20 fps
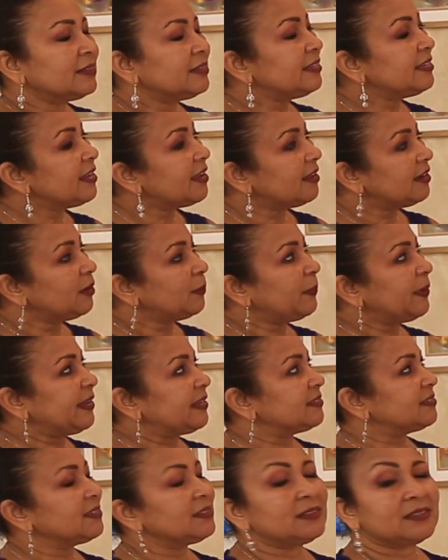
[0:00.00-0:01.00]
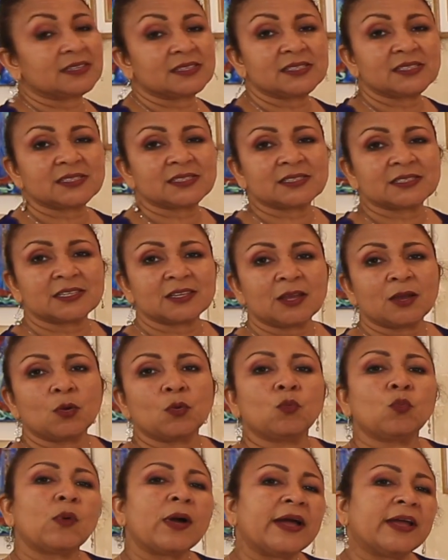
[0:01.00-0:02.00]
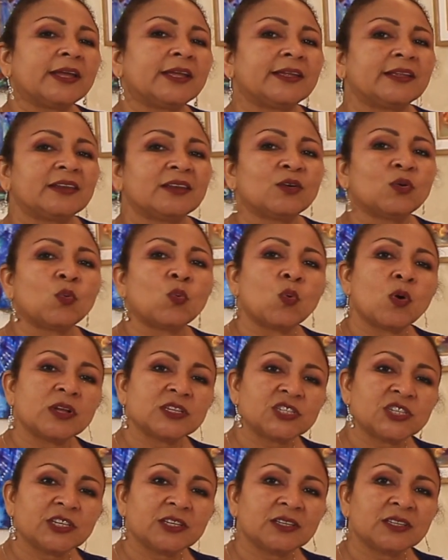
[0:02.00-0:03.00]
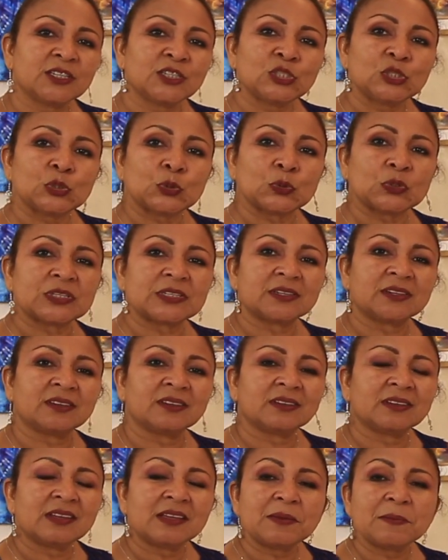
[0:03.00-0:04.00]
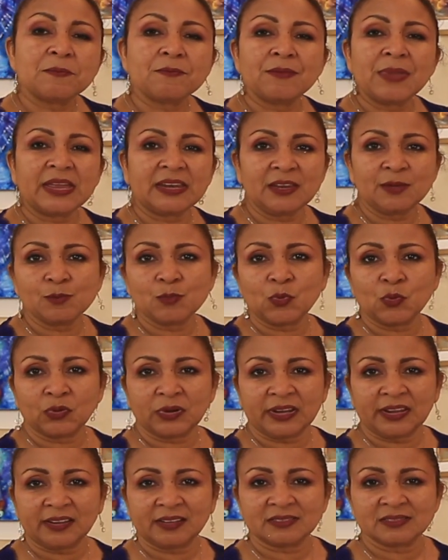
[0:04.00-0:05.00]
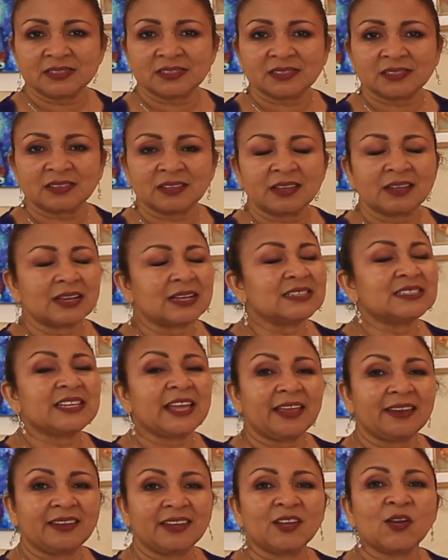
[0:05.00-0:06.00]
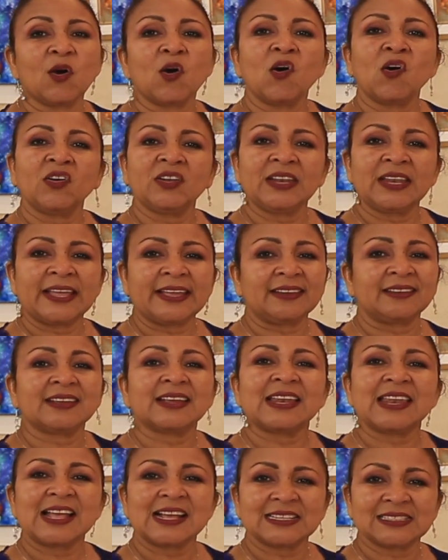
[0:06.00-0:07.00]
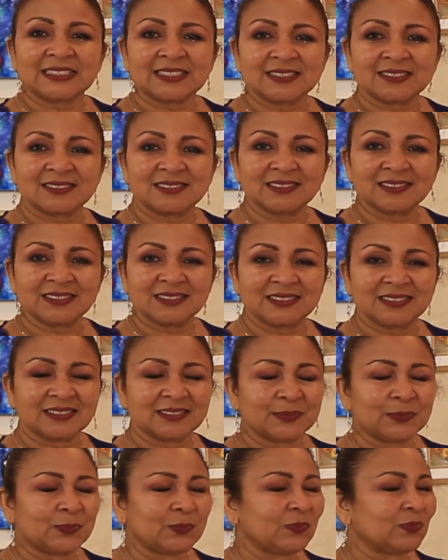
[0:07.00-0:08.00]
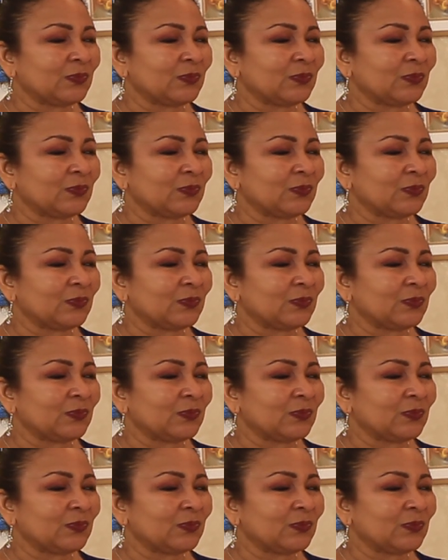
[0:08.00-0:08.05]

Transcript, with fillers: Niala painted this while watching her daughter many mornings attending online classes.